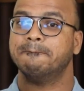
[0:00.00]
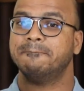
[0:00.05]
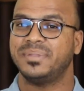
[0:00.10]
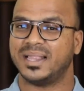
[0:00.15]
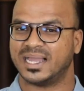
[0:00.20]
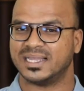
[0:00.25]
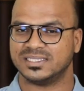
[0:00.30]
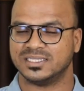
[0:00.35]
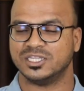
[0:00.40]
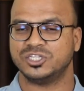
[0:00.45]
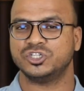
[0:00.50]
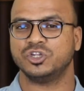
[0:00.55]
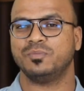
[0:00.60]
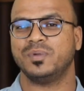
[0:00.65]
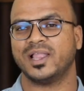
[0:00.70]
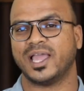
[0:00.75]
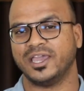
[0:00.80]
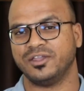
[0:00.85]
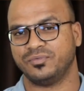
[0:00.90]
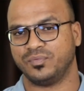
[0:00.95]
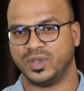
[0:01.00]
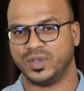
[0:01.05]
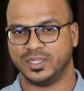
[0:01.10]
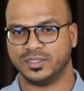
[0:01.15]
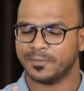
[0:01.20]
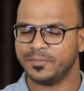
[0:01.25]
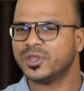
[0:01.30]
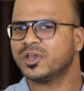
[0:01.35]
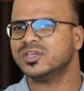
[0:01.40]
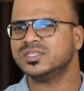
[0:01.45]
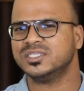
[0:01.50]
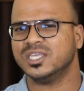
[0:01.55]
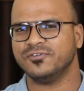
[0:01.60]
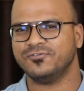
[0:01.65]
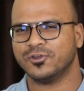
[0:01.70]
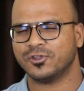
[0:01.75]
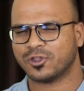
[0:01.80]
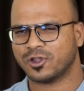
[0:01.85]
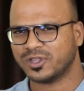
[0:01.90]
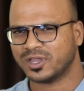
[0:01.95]
plus it should be lightweight because
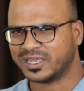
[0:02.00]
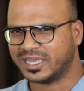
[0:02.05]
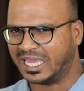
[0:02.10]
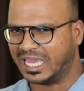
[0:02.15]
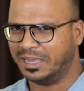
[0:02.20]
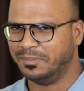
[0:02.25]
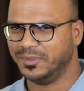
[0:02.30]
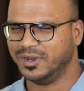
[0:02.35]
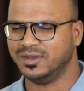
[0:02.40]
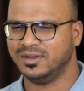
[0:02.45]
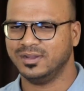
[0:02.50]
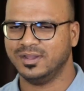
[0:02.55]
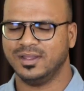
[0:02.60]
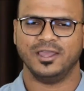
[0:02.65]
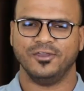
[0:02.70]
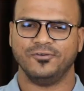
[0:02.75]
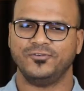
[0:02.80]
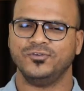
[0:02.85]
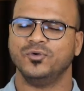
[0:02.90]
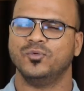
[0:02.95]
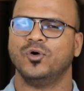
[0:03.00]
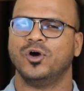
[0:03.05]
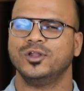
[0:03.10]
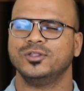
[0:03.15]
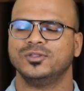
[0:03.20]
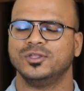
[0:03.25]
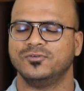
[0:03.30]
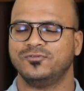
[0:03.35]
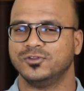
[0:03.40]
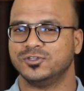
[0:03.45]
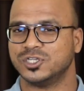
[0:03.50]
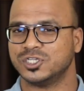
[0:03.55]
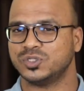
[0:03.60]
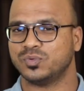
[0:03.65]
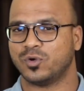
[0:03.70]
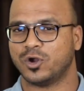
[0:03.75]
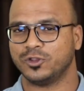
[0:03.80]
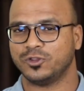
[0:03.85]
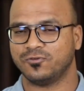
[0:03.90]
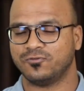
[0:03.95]
if you're not a gamer if you want if you just
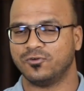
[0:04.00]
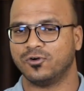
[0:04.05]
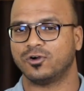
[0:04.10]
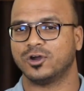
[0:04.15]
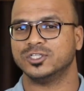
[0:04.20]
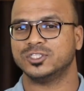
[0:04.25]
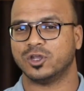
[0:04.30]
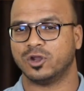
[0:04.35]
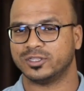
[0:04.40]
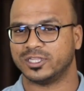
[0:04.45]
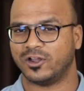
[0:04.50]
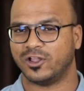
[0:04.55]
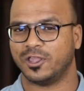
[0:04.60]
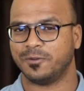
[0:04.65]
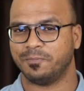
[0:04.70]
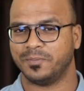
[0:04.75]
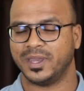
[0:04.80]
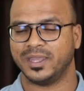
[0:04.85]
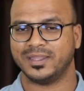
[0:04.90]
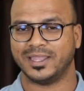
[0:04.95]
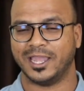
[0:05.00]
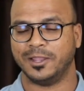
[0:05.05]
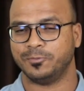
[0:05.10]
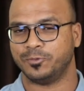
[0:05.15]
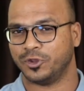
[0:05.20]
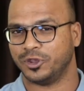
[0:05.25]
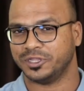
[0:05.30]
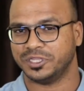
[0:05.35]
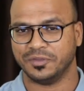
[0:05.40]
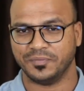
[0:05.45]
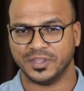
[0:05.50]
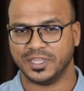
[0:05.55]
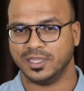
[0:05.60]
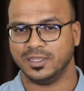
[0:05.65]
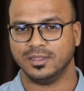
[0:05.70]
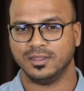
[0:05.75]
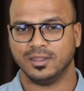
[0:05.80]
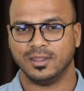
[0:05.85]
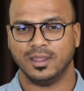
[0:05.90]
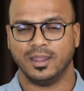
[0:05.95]
want to focus on development and
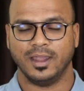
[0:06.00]
productivity